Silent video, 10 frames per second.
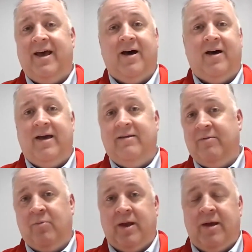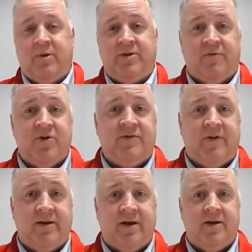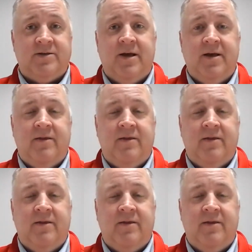and what Diversified does,